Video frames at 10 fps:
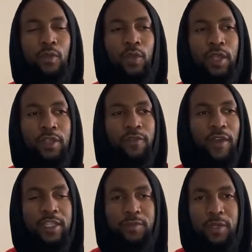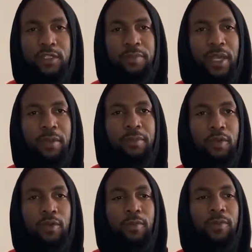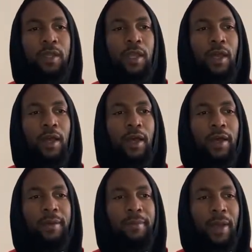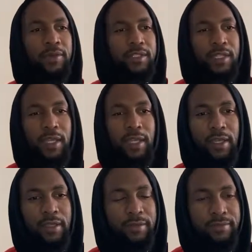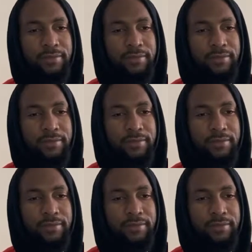with Facebook's big boom. I would say,